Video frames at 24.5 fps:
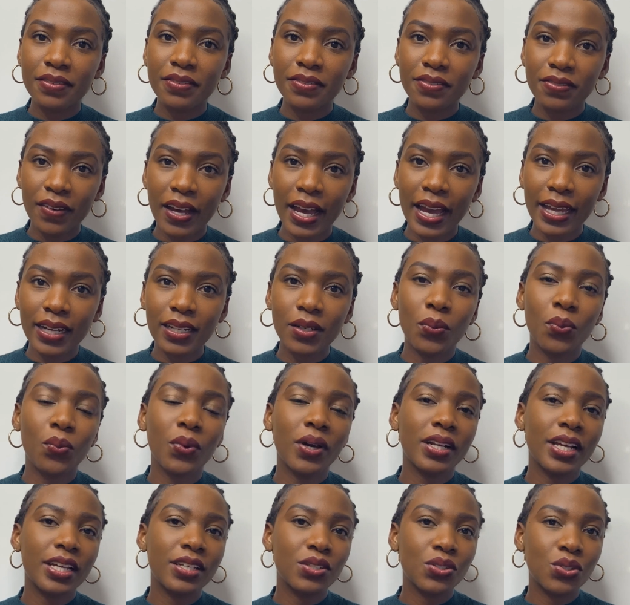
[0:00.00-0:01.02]
fine.
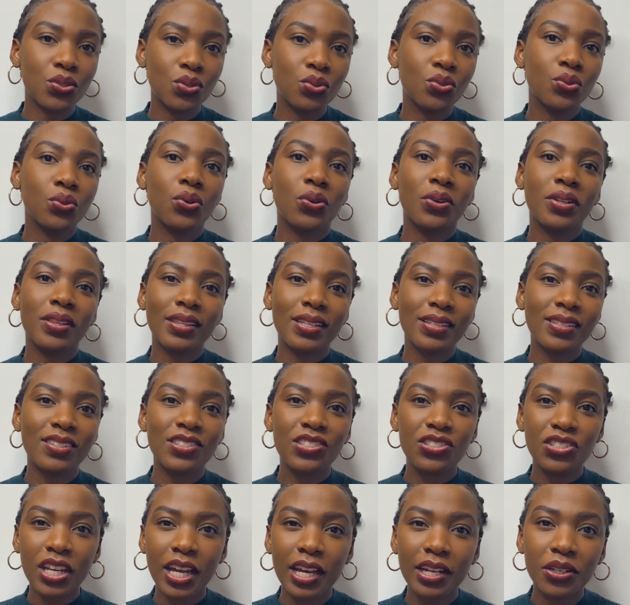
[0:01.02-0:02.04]
What I do on this
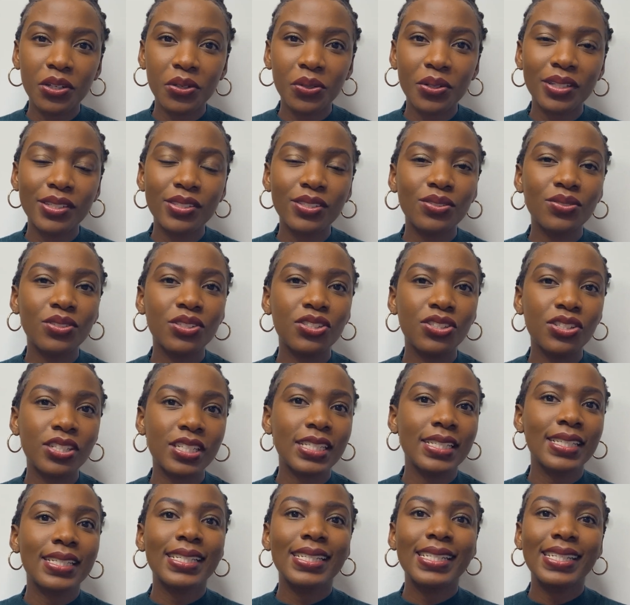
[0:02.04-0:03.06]
channel is to
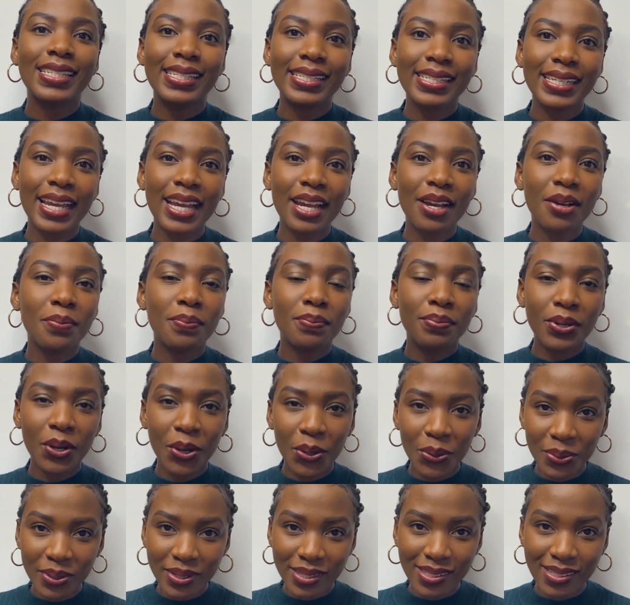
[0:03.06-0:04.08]
just share
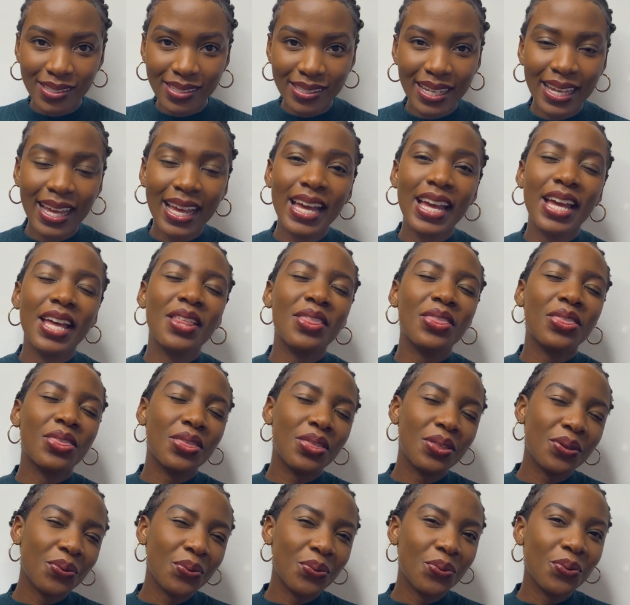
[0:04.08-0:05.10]
Poland
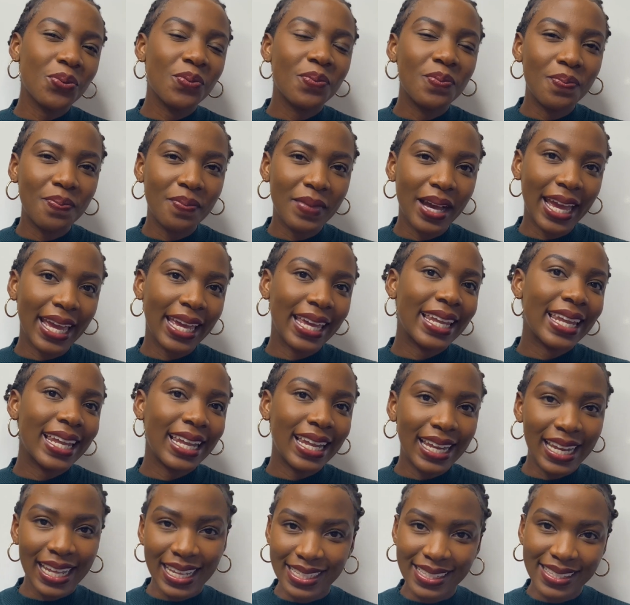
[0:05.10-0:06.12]
through my
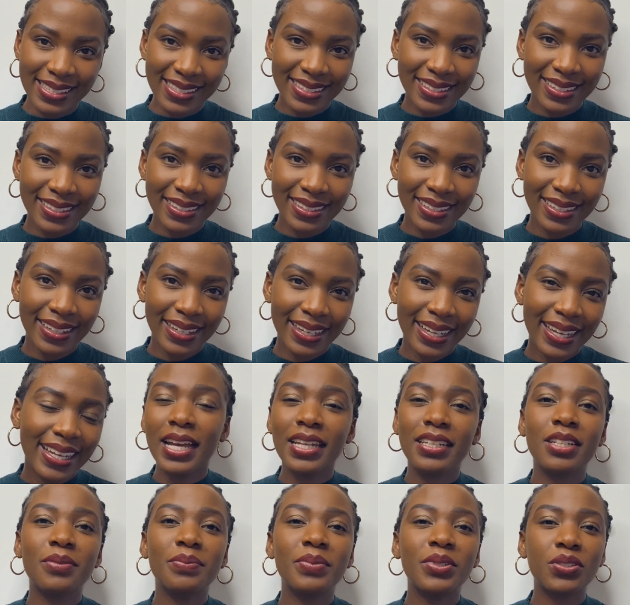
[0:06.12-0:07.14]
lens.
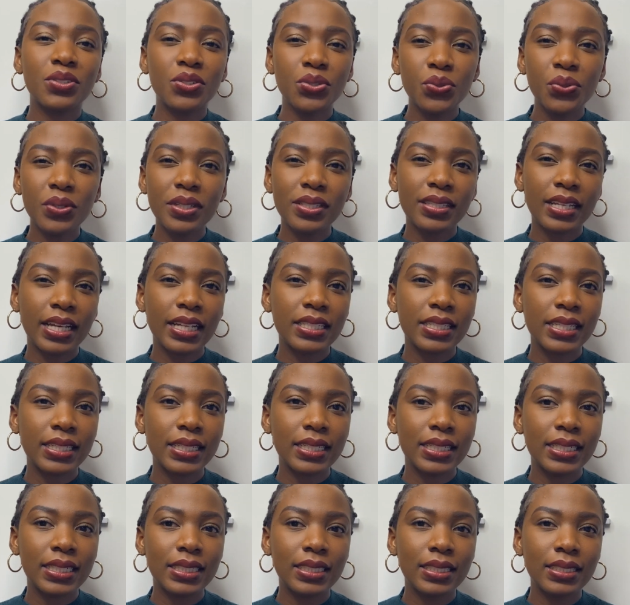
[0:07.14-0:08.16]
Number two is
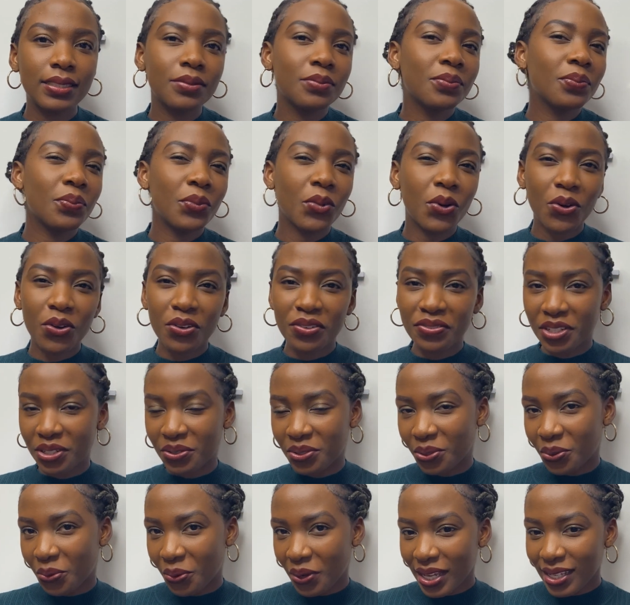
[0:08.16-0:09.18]
actually more of a
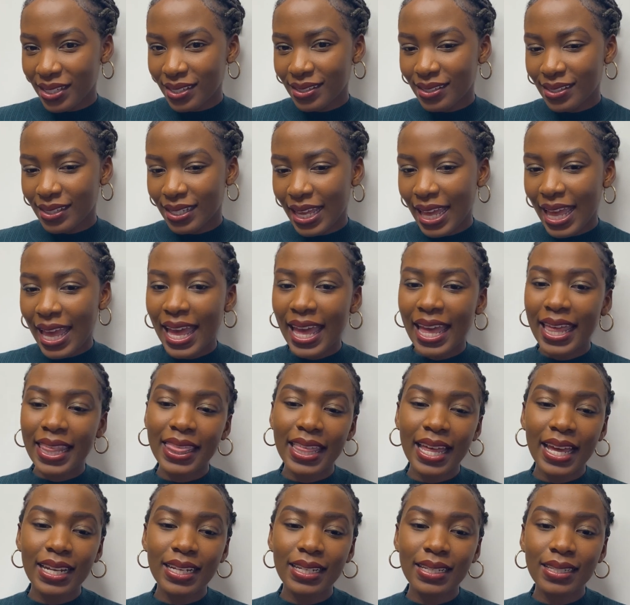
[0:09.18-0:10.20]
request.
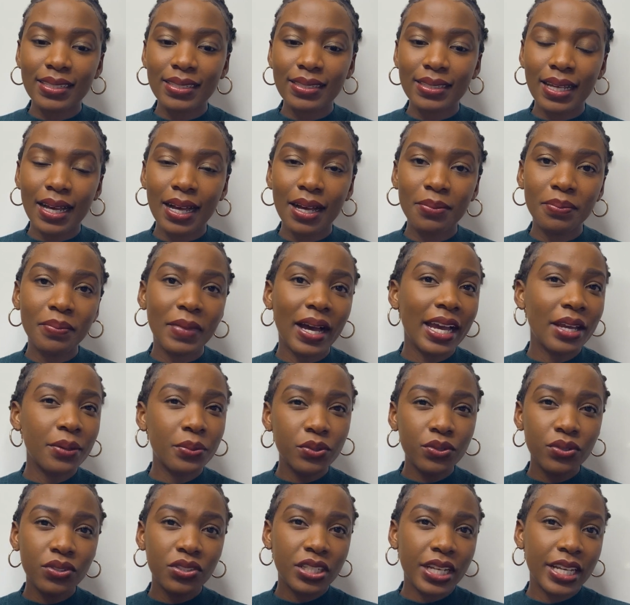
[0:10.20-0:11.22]
That is, I
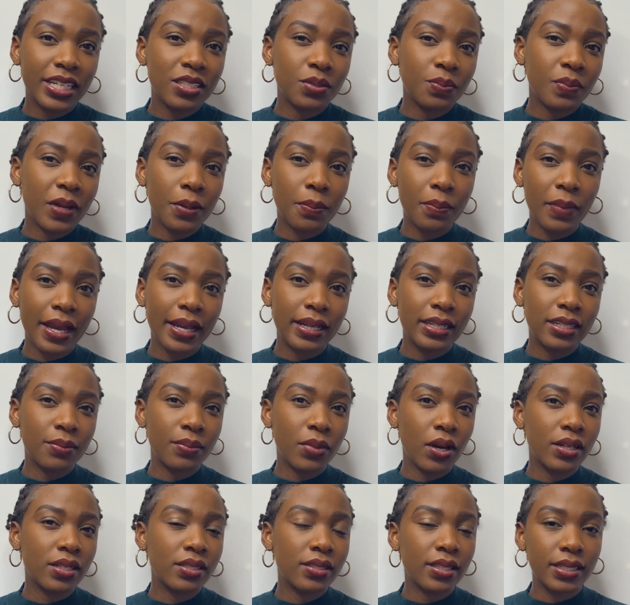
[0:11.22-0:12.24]
will change my mind
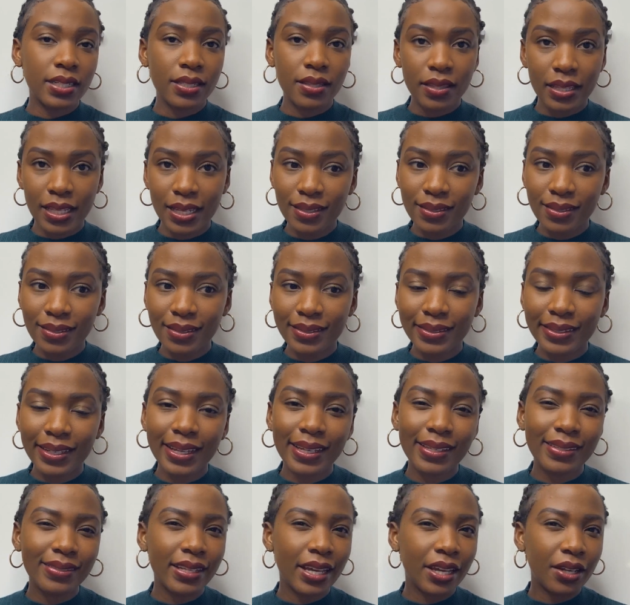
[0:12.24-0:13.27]
about certain things
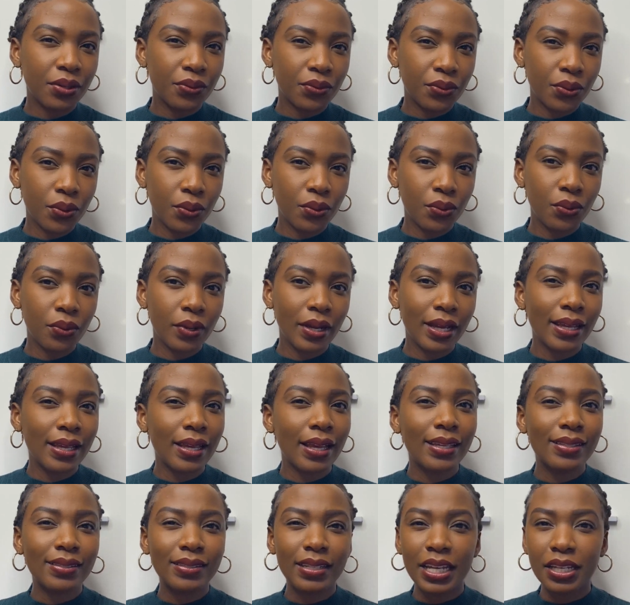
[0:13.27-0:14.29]
as I grow,
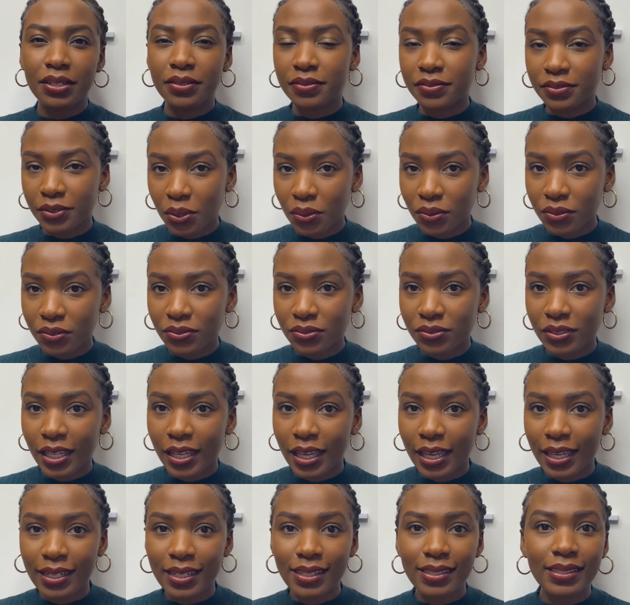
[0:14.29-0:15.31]
as I evolve,
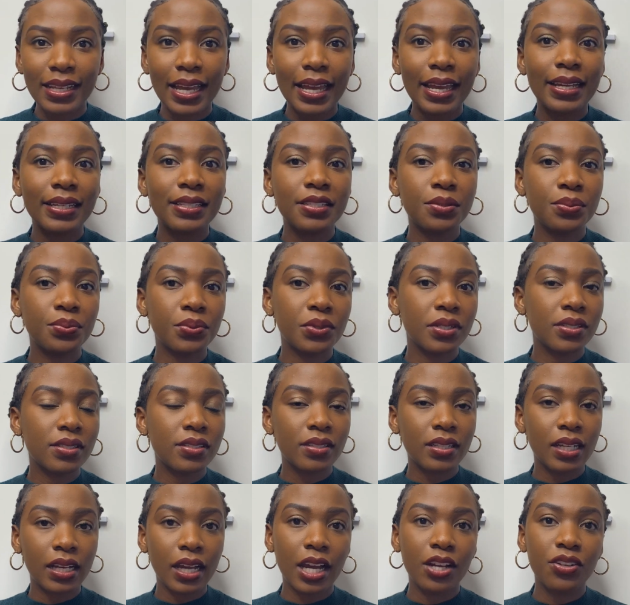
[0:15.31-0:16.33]
and as I experience
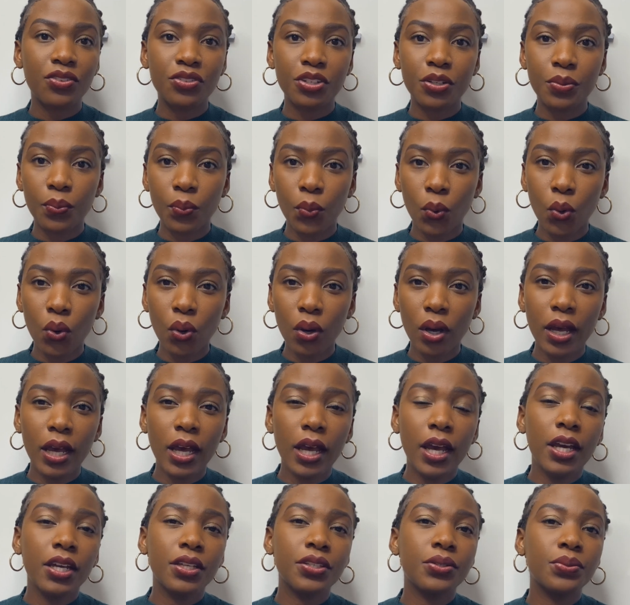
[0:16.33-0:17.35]
the country more.
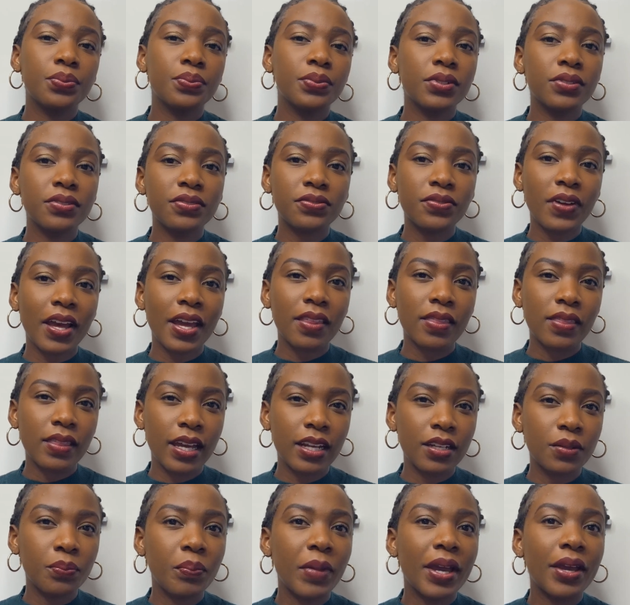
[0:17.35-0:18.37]
You will find
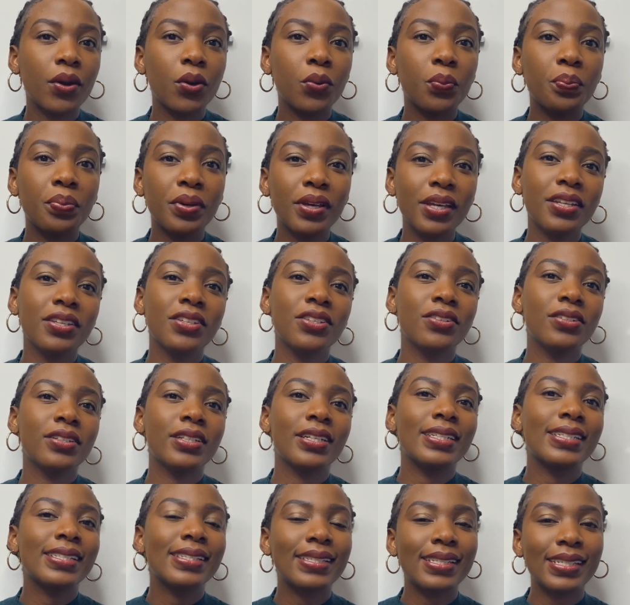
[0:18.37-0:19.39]
that my opinion
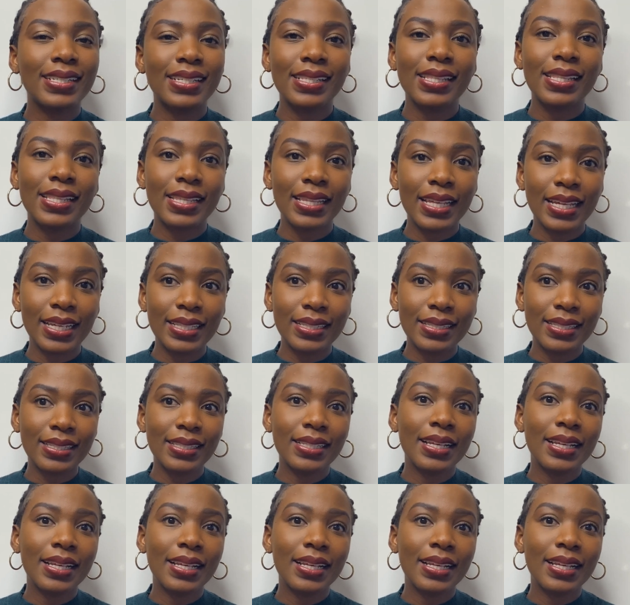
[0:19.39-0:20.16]
on certain things